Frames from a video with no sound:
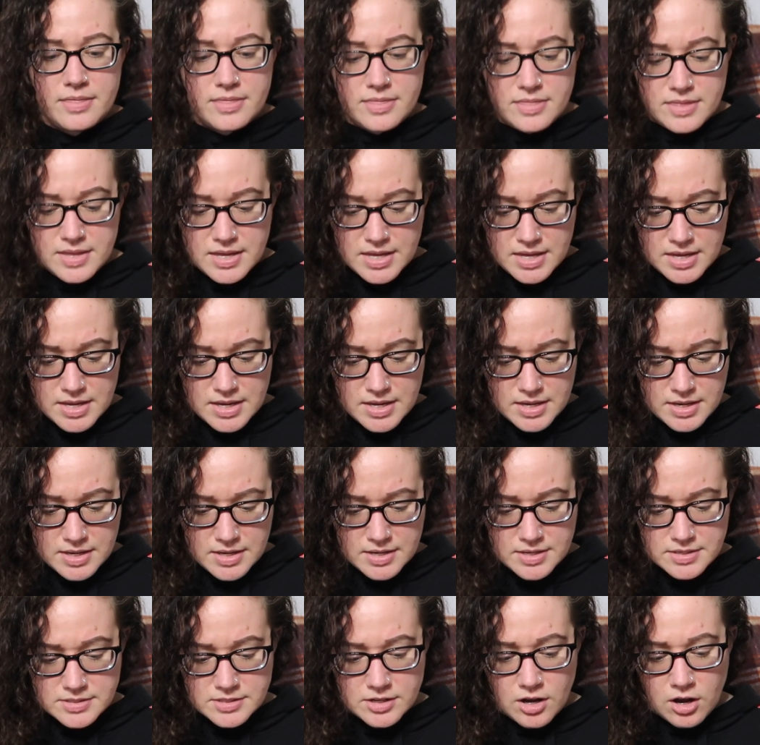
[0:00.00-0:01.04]

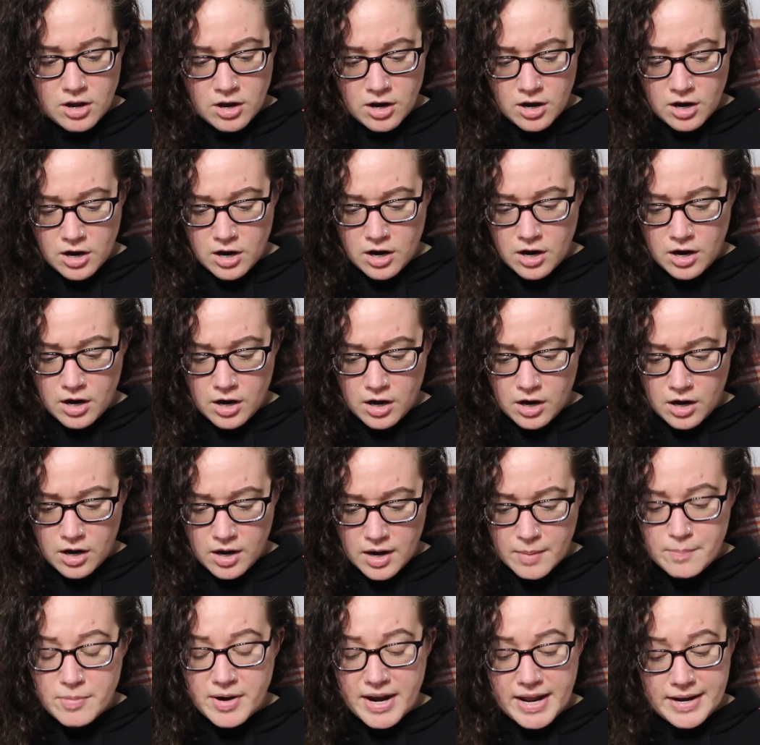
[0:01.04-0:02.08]
These are
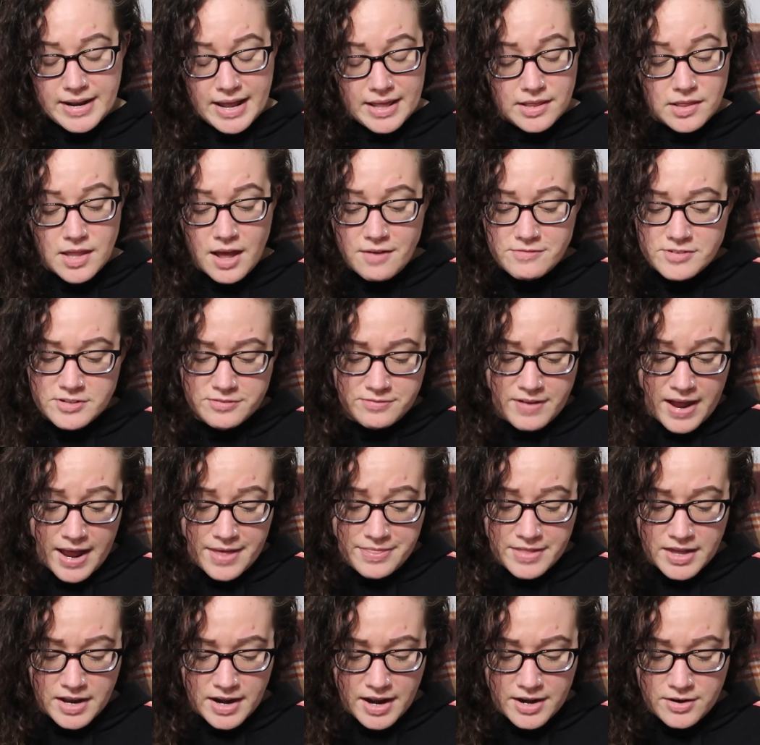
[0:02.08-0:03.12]
a brand I love to
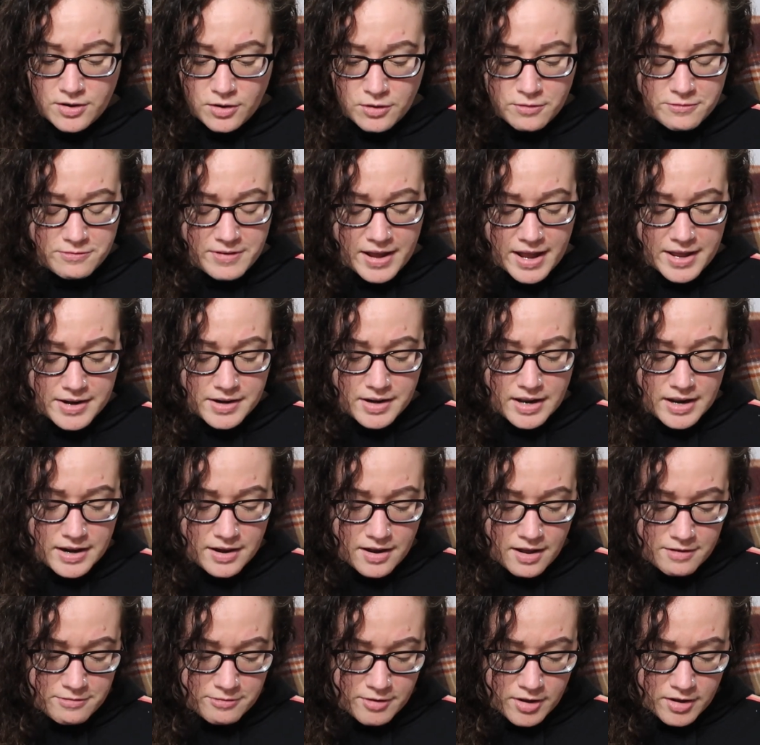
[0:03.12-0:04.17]
find that I don't find
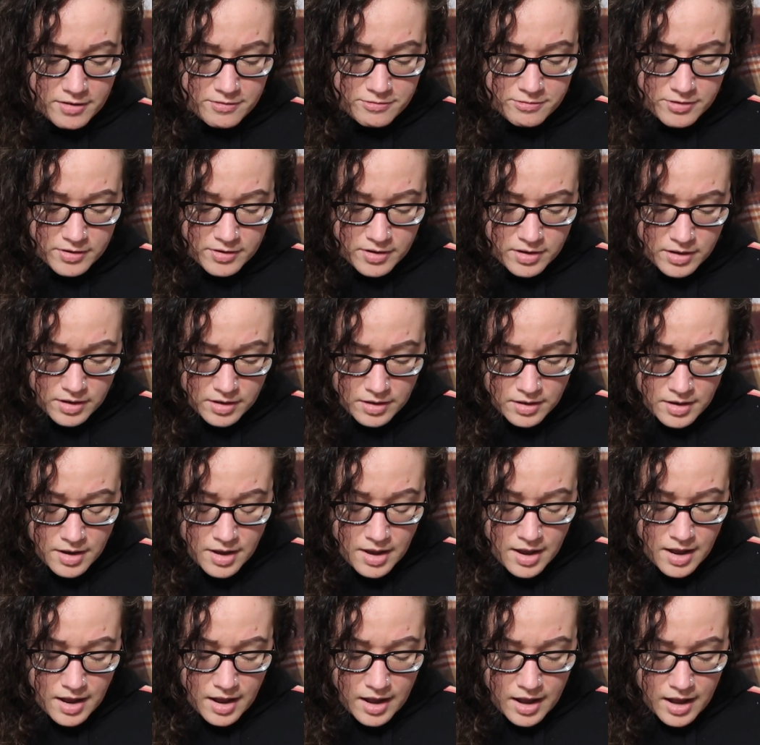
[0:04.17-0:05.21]
enough of.
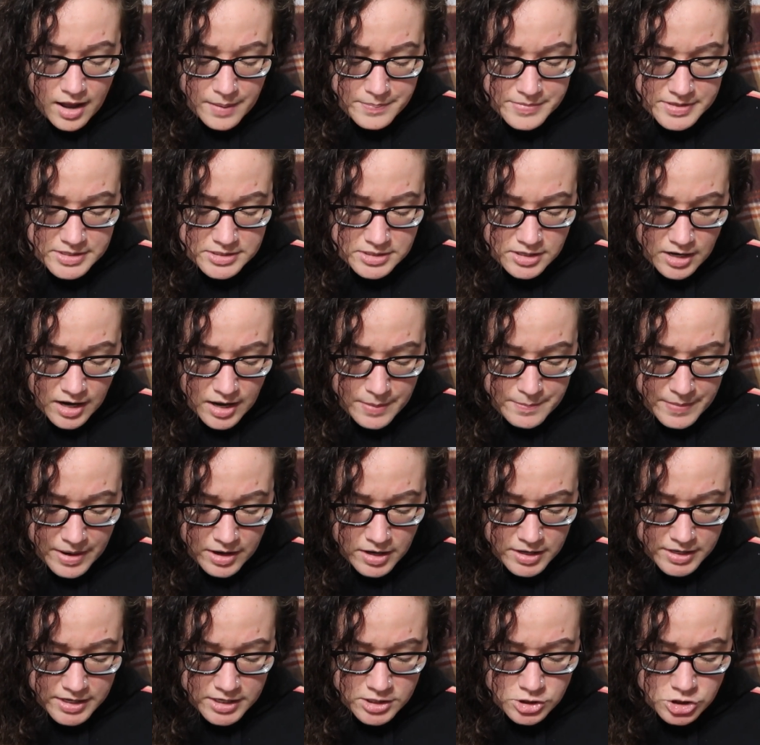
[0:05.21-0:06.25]
These are
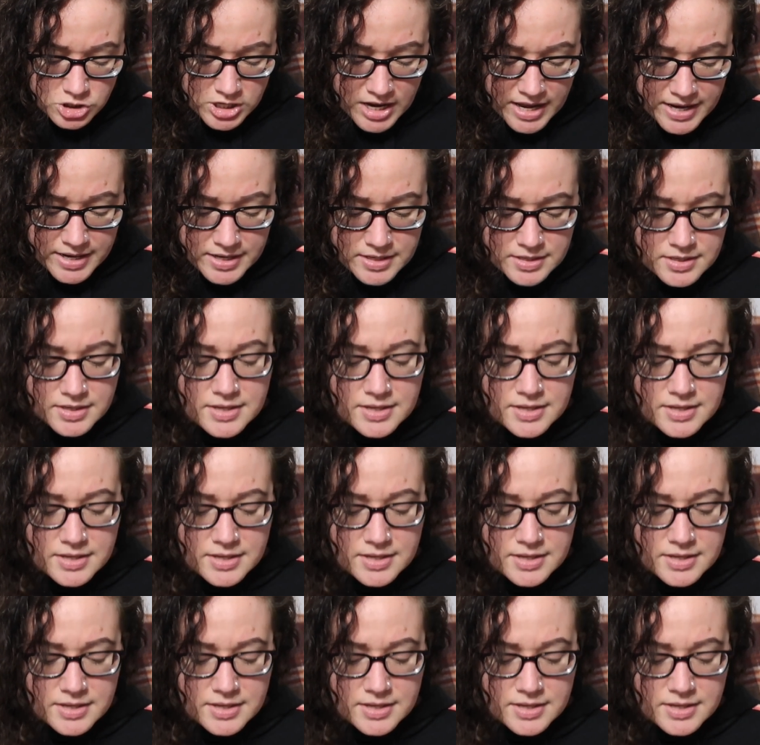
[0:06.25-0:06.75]
American Giant,